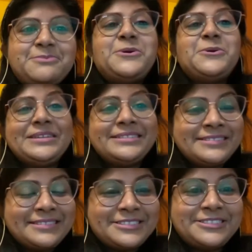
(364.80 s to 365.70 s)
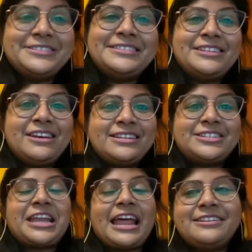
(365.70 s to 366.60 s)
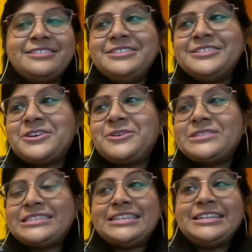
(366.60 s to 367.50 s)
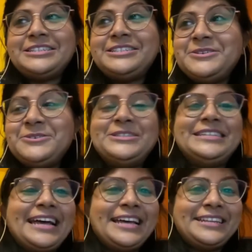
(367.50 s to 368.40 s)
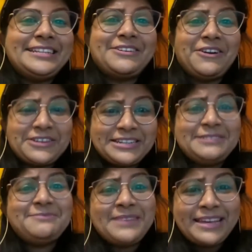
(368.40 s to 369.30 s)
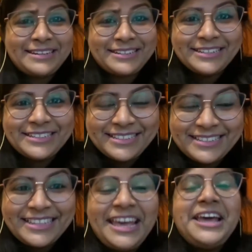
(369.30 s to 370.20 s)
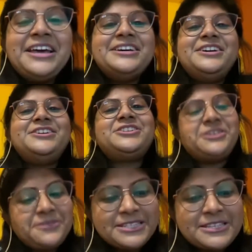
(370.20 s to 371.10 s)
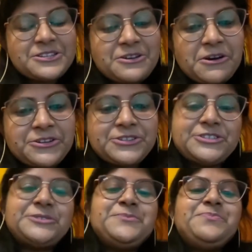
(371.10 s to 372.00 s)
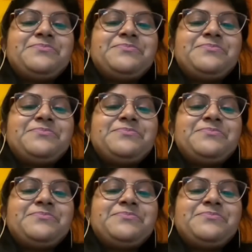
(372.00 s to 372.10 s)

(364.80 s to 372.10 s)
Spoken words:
broken the shackles of singlehood and gotten married. She was a doctor.